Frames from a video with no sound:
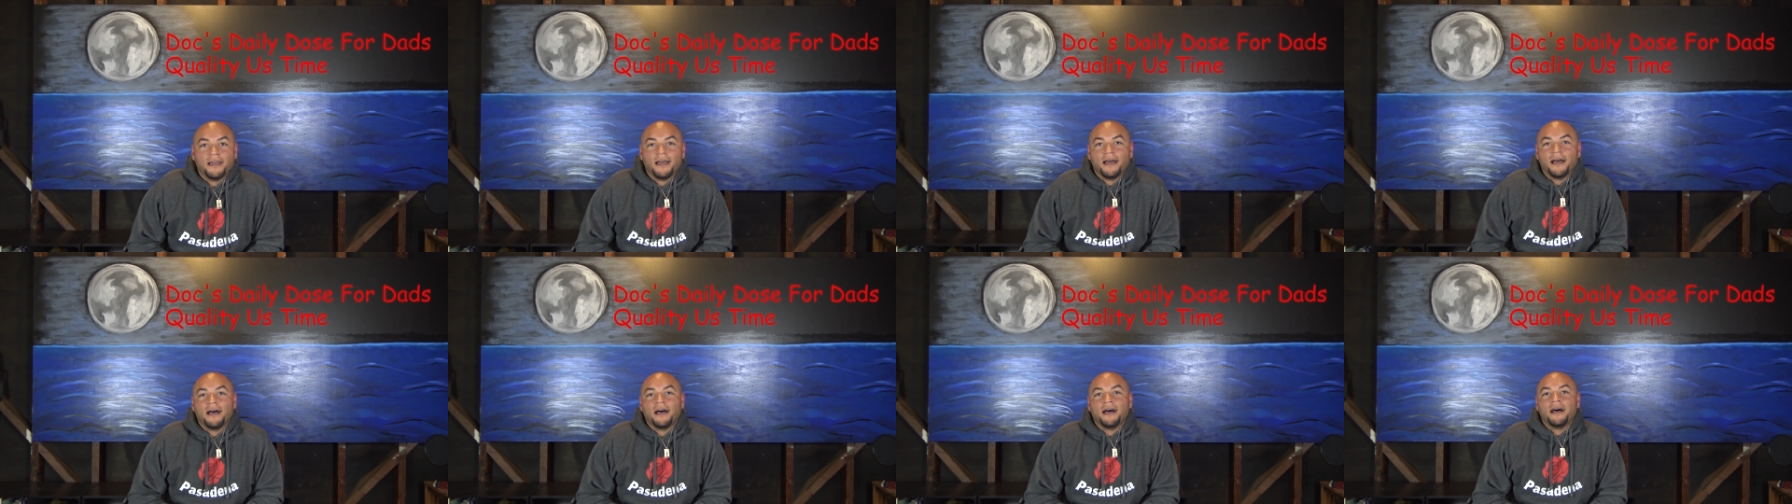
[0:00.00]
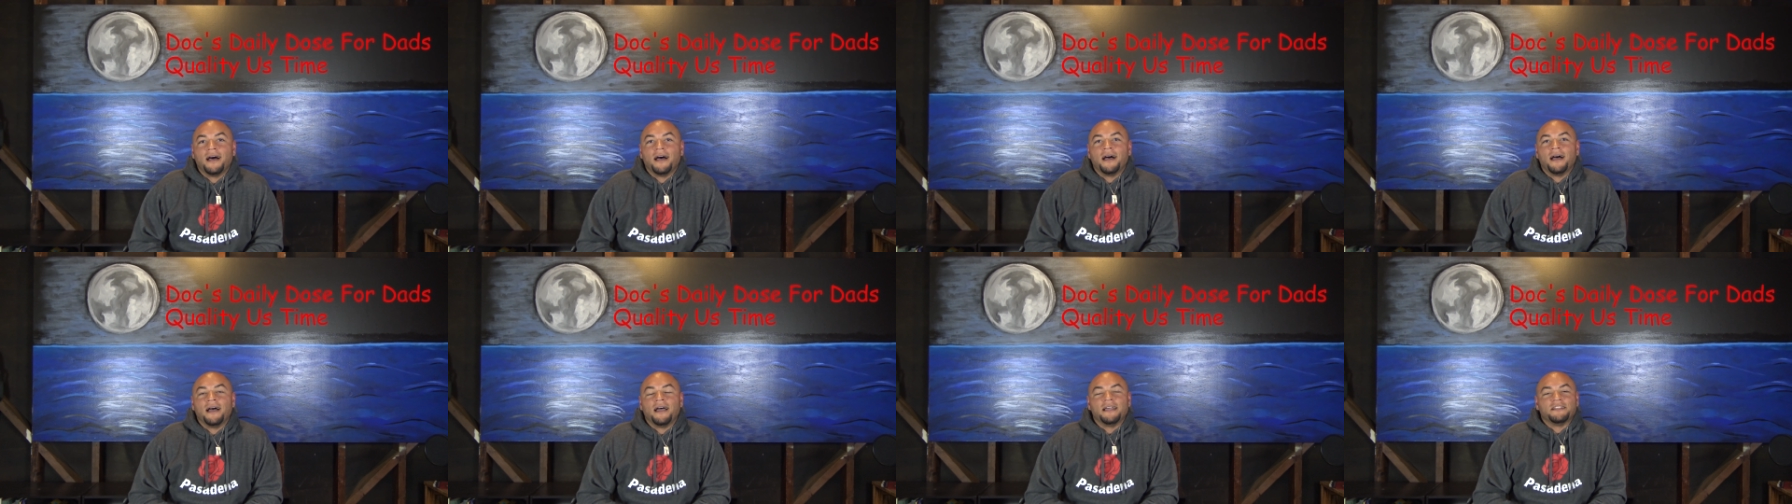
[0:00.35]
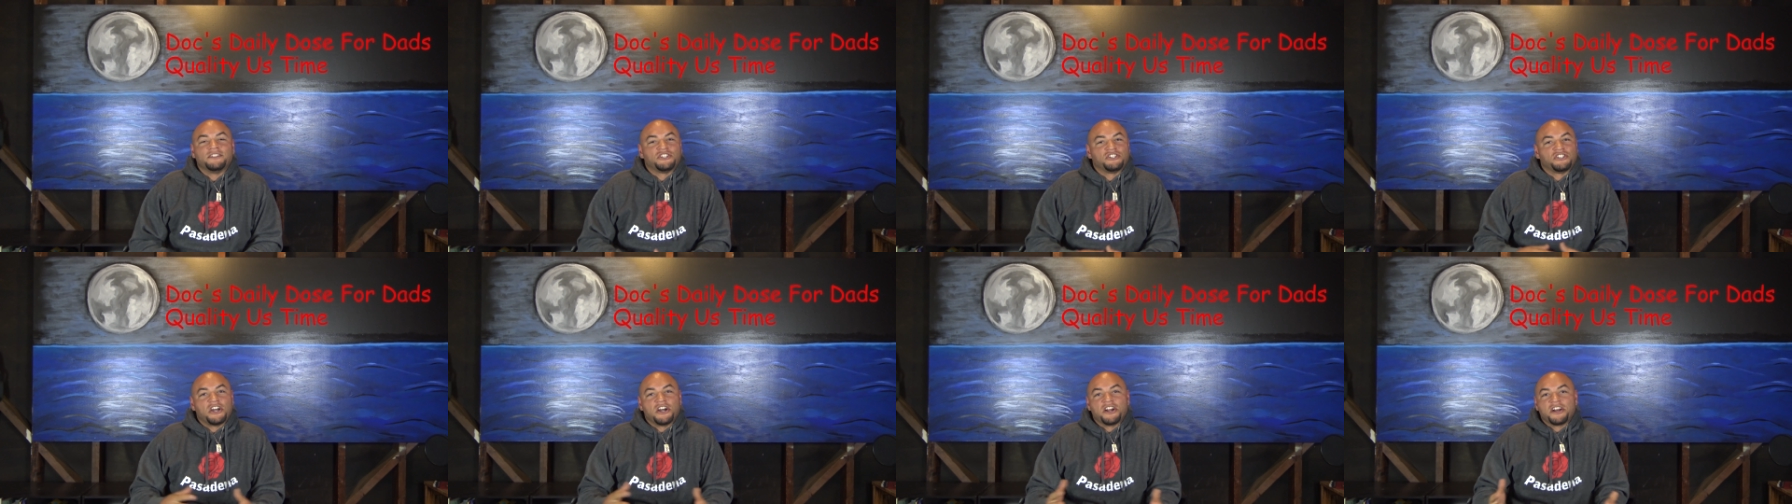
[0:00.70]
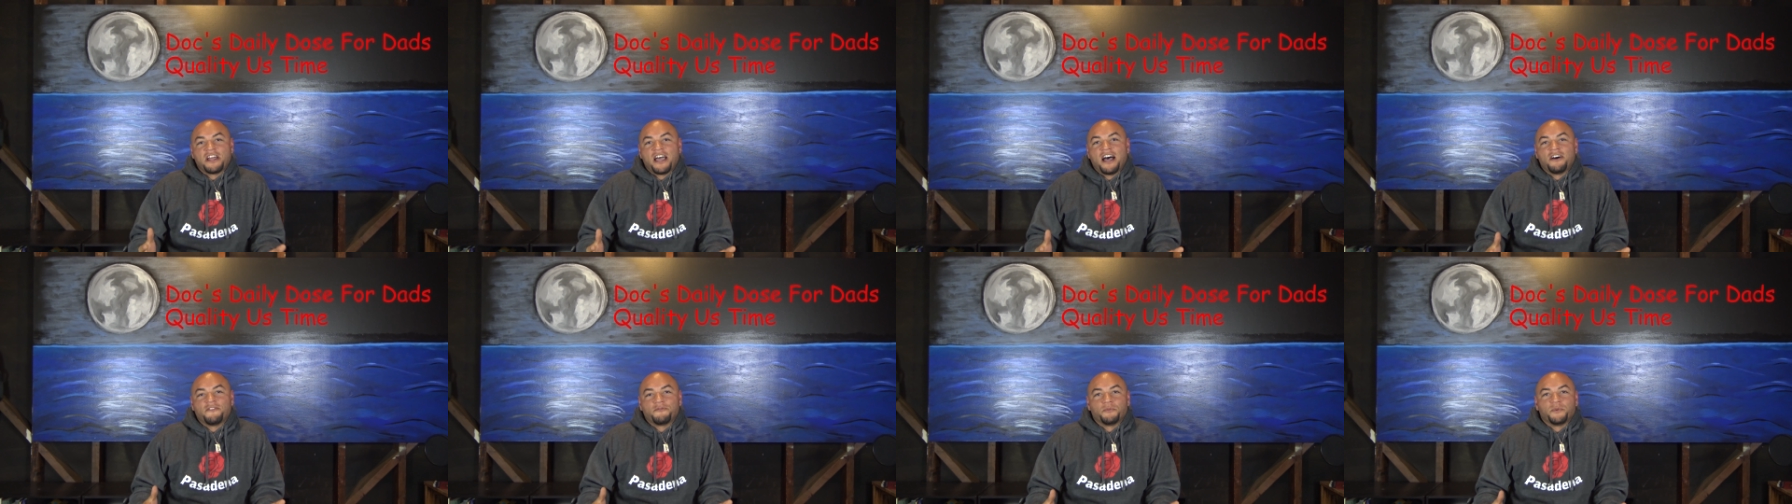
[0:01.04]
Uh, started
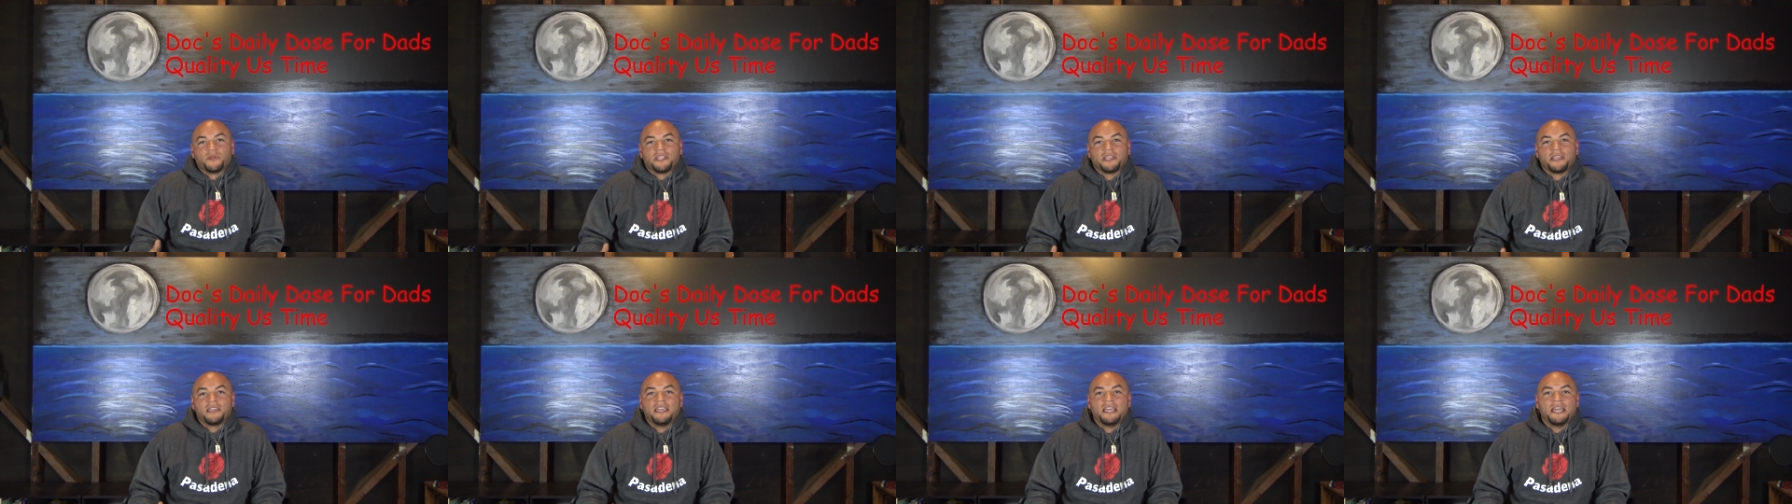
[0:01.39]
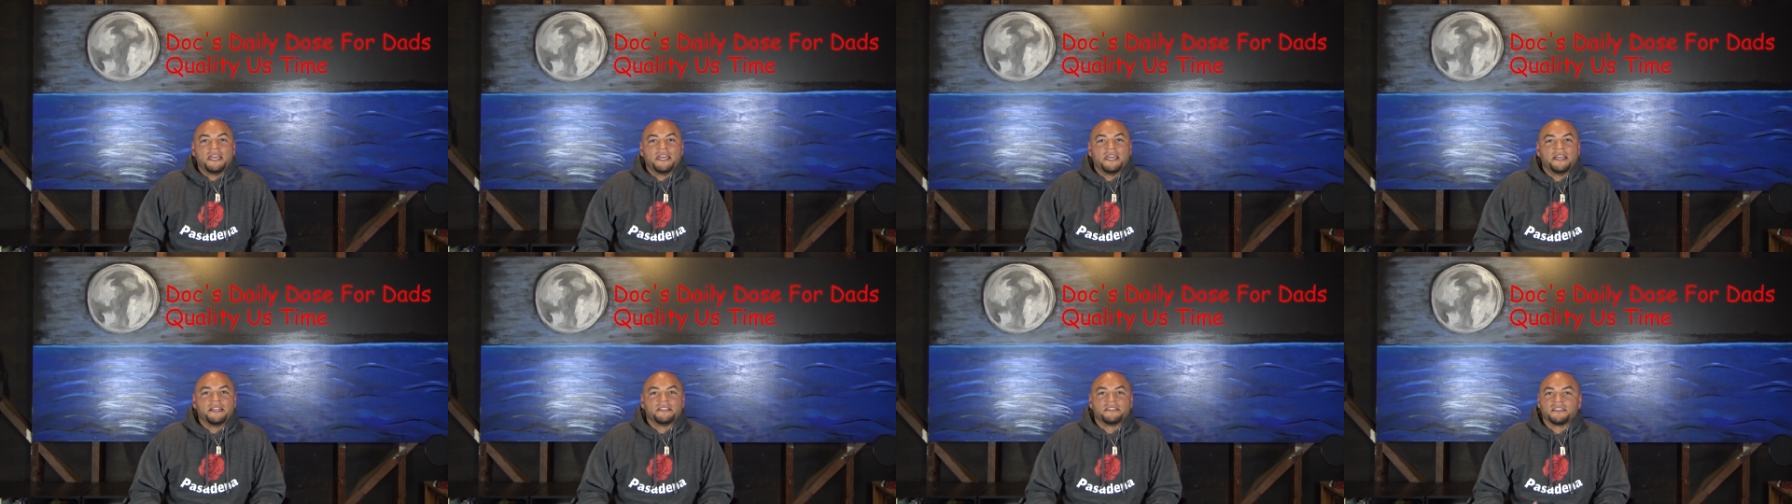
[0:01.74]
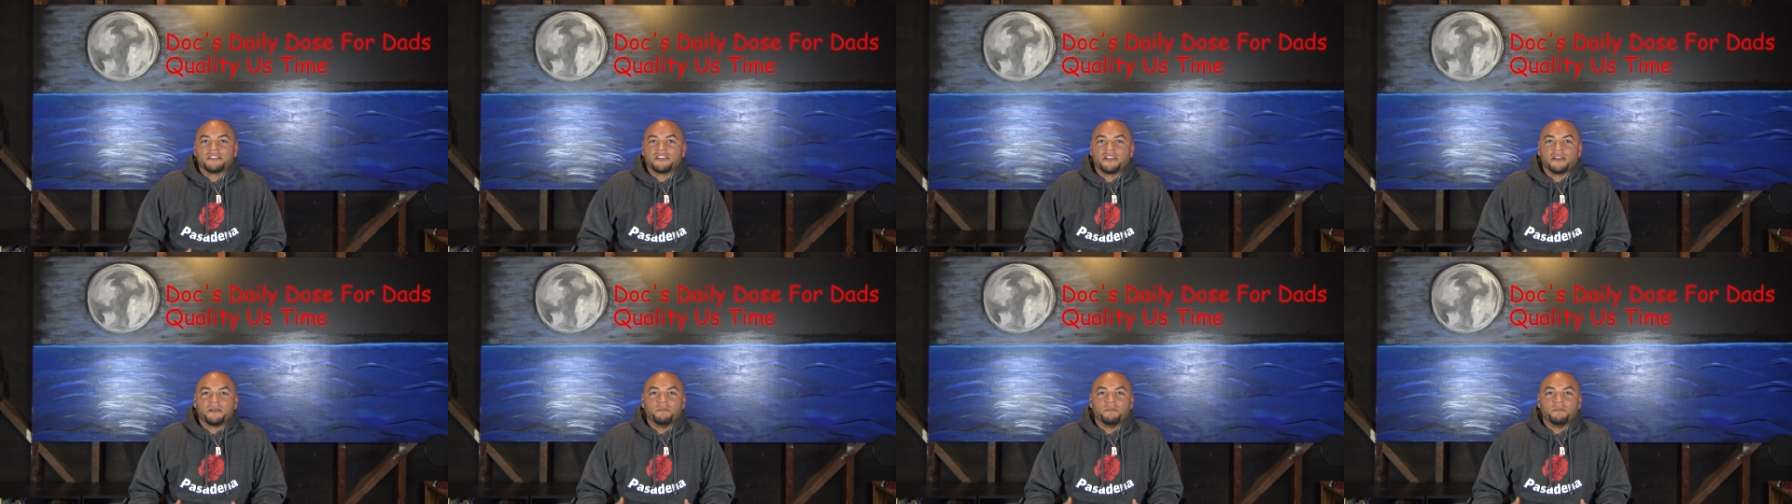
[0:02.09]
off with the kids and